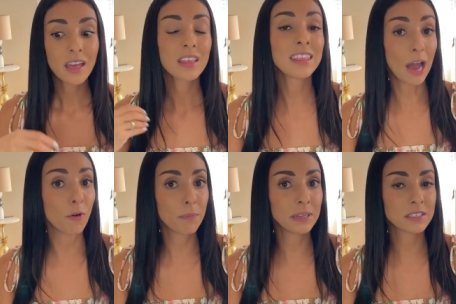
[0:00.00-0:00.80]
that would
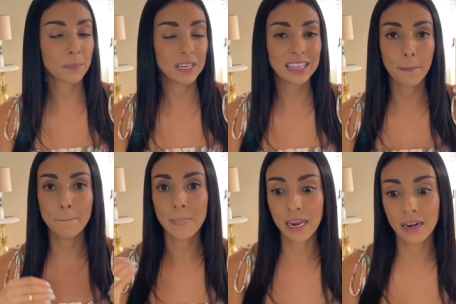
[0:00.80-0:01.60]
have been something that
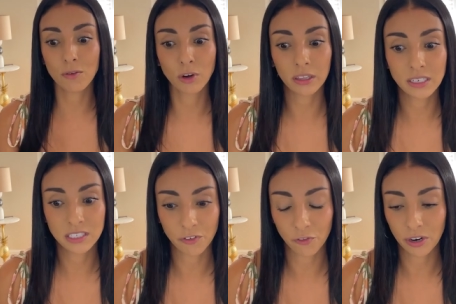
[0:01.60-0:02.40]
made it really
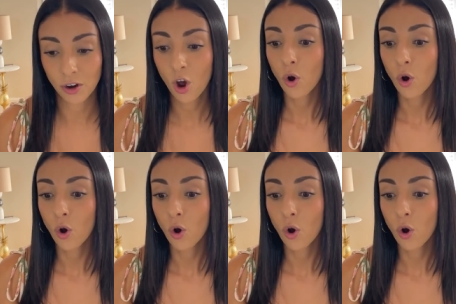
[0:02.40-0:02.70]
different.